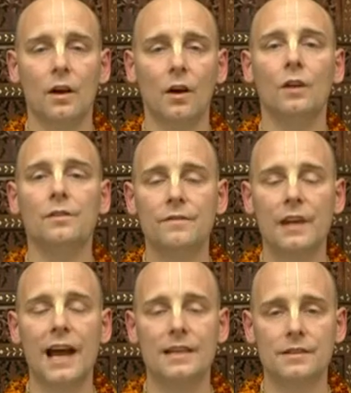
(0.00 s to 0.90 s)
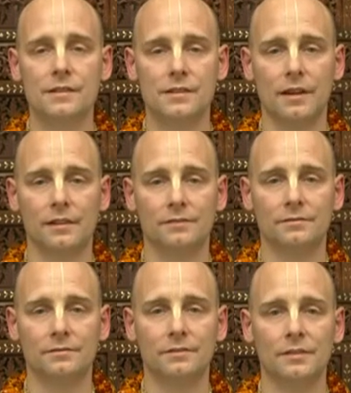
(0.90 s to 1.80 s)
on the Vyasasan
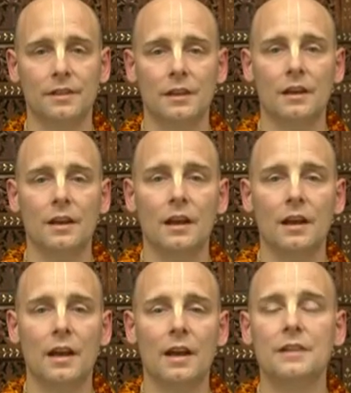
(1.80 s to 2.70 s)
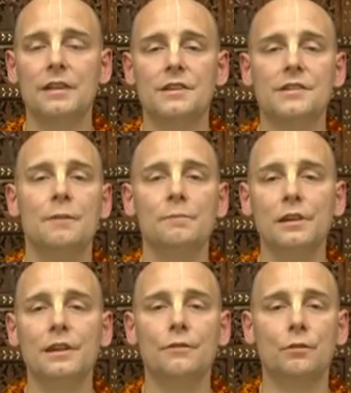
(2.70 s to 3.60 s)
in the
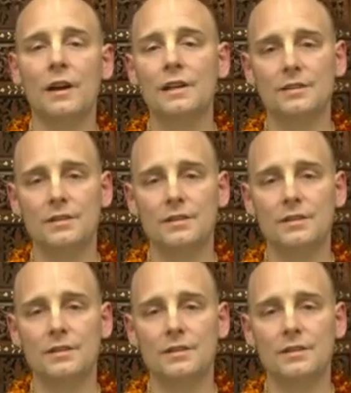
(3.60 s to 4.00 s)
assembly of great